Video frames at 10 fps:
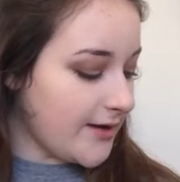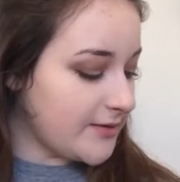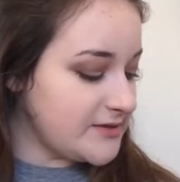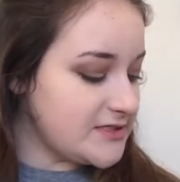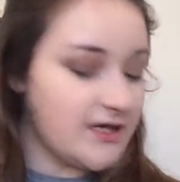I'm going
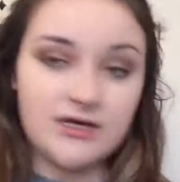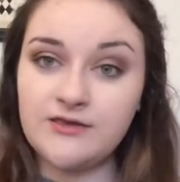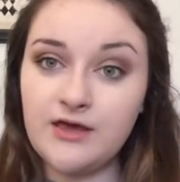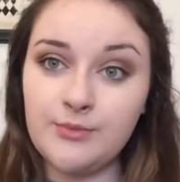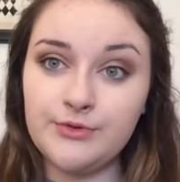to be taking
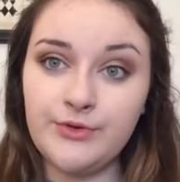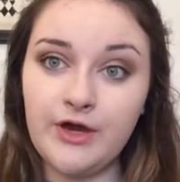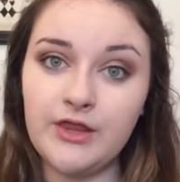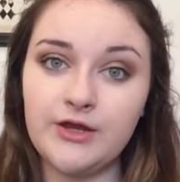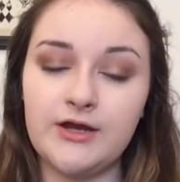that blue
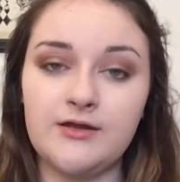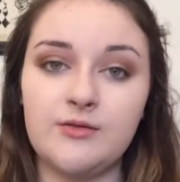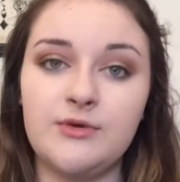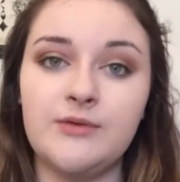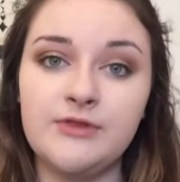color and I'm
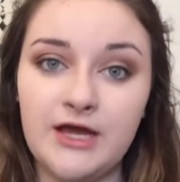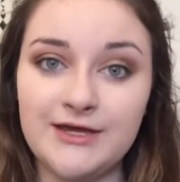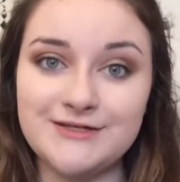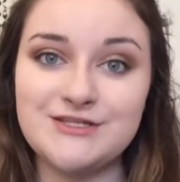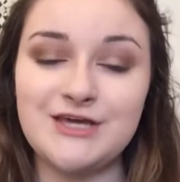going to be
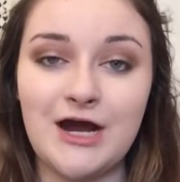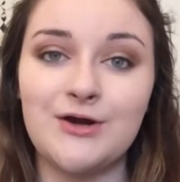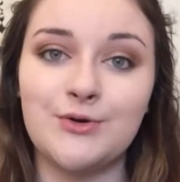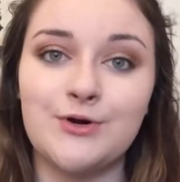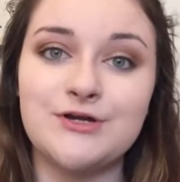applying it to the
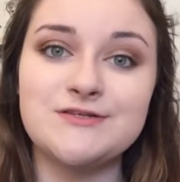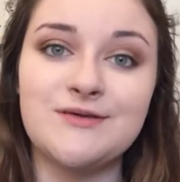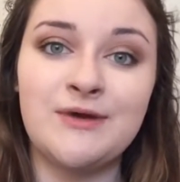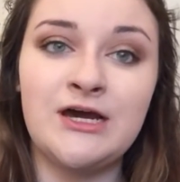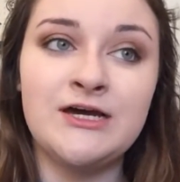outer corners
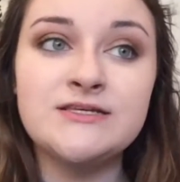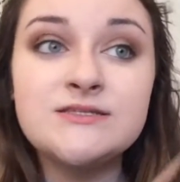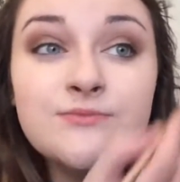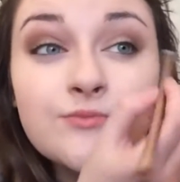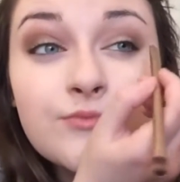of my eyes.